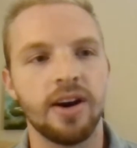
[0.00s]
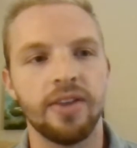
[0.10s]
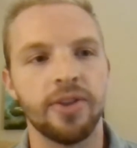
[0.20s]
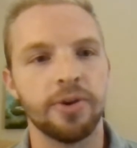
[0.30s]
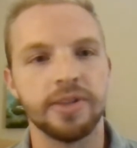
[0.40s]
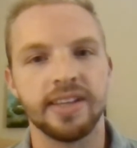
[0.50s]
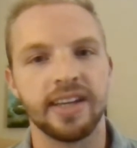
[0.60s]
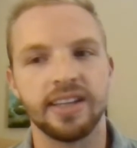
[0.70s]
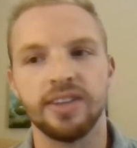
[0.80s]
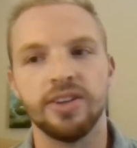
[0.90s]
there was
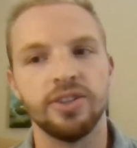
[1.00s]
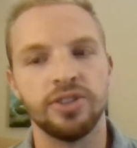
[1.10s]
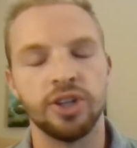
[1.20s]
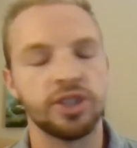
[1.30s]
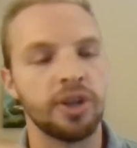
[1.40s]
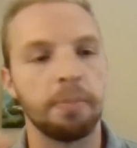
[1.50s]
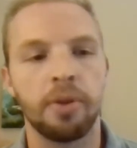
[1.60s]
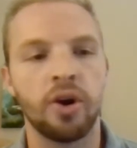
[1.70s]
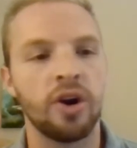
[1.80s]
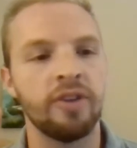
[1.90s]
like just a
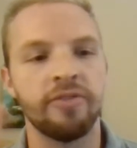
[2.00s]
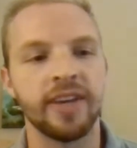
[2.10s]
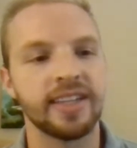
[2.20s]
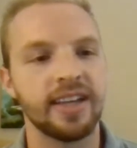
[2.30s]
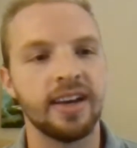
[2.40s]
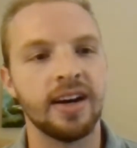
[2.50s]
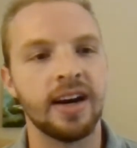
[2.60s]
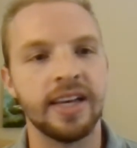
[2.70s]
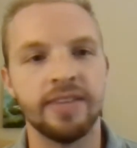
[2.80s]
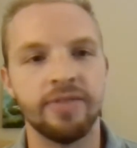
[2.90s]
perfect
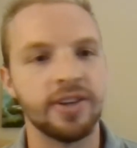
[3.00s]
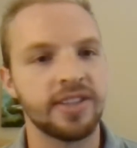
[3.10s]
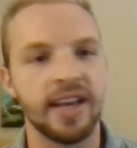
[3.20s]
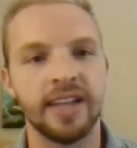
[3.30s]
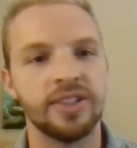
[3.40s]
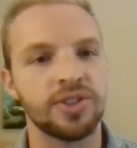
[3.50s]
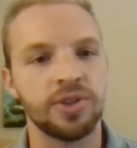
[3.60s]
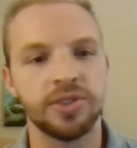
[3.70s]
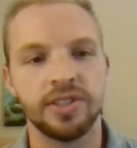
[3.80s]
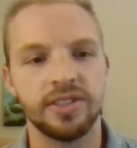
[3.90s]
inverse head and
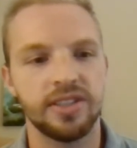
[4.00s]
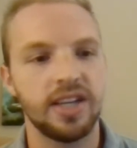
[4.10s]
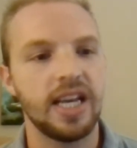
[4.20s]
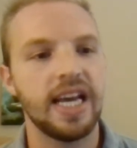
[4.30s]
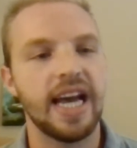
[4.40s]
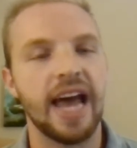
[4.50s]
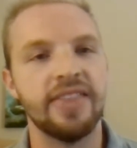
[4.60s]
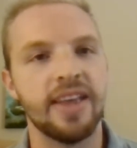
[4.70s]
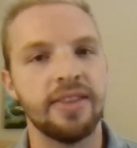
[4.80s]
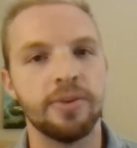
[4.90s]
shoulders,
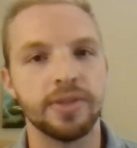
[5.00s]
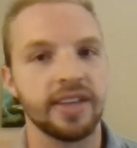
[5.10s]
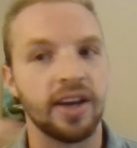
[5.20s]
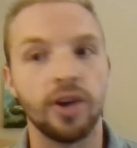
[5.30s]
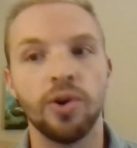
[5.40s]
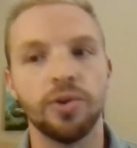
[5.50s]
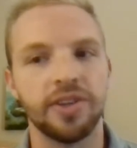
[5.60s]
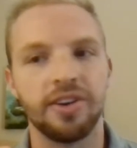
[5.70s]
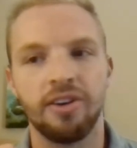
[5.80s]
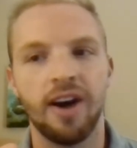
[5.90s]
and then there was like a
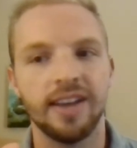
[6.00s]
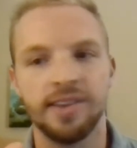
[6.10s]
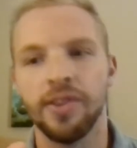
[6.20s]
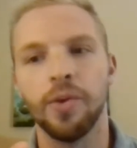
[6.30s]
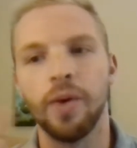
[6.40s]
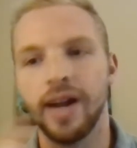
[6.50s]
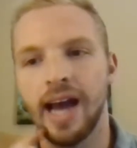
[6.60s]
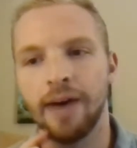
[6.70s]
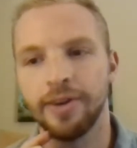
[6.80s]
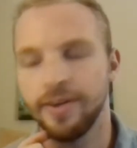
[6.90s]
golden cross on the 1
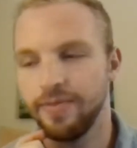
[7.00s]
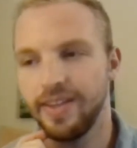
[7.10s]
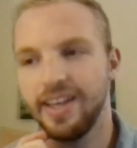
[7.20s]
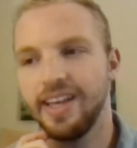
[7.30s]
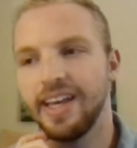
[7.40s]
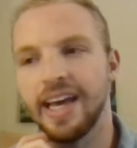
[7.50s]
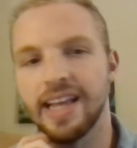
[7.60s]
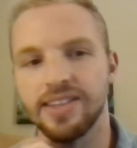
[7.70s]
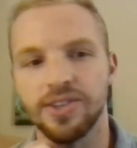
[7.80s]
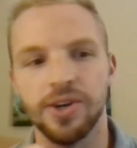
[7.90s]
hour,
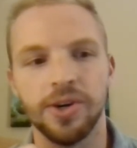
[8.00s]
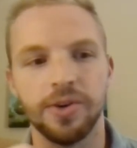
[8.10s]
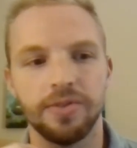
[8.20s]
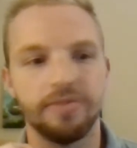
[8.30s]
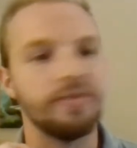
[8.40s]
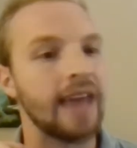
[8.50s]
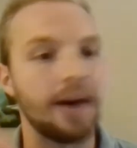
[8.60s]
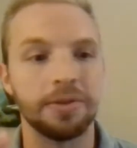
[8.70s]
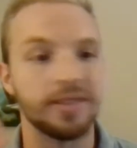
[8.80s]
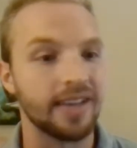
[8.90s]
and so
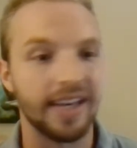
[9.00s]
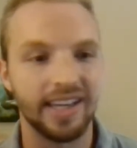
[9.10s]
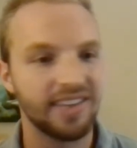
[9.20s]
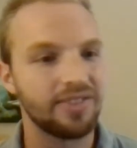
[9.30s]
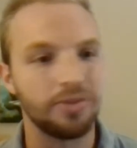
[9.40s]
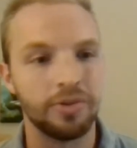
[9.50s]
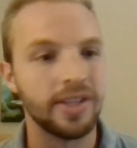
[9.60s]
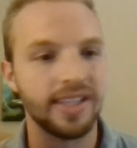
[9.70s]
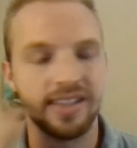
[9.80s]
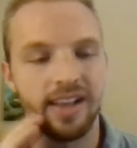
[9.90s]
that was like
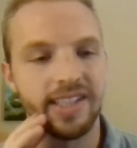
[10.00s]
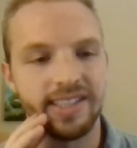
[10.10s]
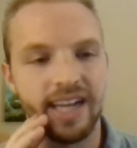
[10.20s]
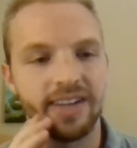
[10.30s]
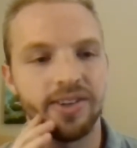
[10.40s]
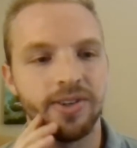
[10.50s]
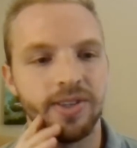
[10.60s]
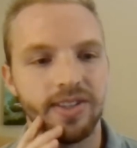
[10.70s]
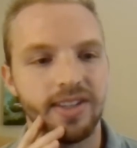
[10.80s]
really solid technical